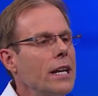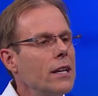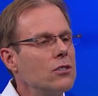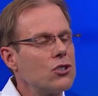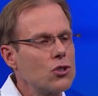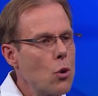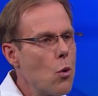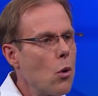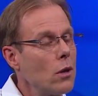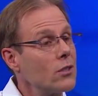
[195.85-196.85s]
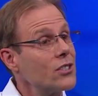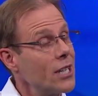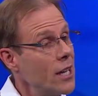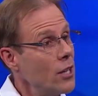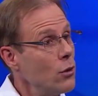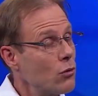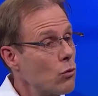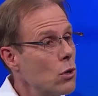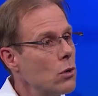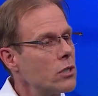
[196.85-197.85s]
in school to get you
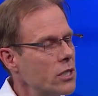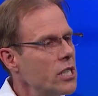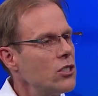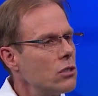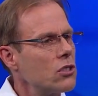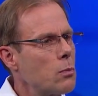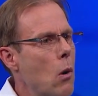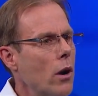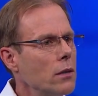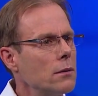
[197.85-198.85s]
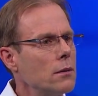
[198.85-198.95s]
through to teach you the sport.